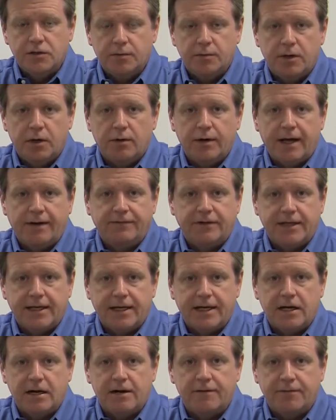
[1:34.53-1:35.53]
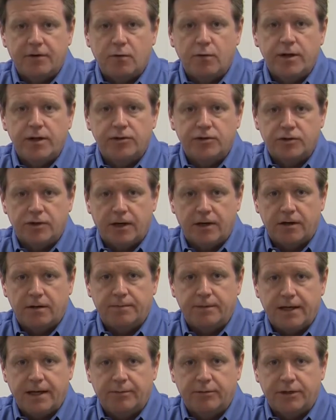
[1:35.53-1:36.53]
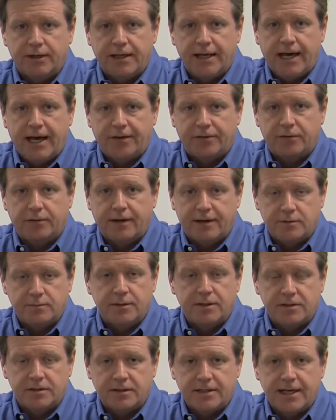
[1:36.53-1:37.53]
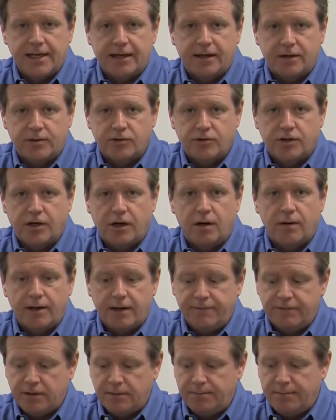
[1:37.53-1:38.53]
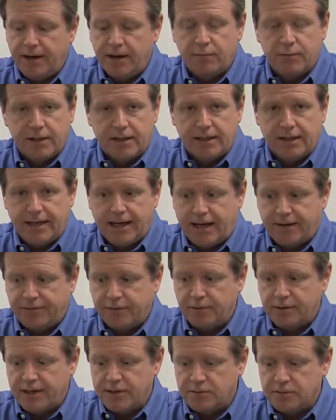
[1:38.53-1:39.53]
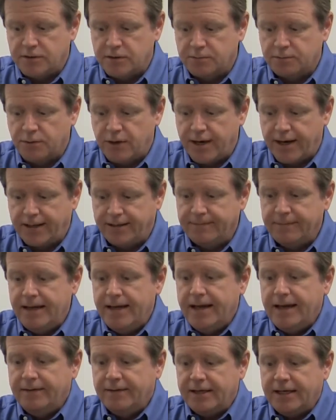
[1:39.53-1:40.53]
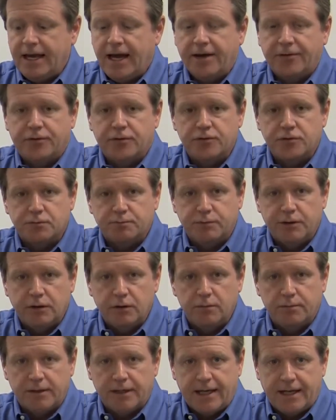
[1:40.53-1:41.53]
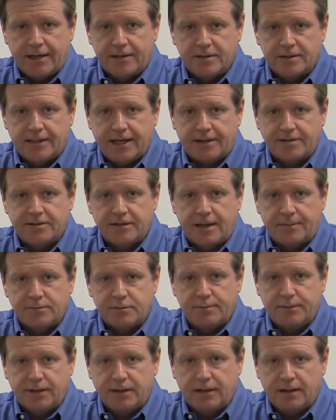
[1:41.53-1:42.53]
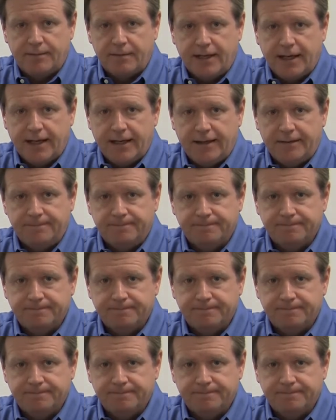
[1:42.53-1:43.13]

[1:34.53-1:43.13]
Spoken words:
so we don't have to get out of our wheelchair to be able to catheterize. We can stay in our chair, even in bed we can catheterize with this product. The catheter is pre-lubricated, so that step's been eliminated.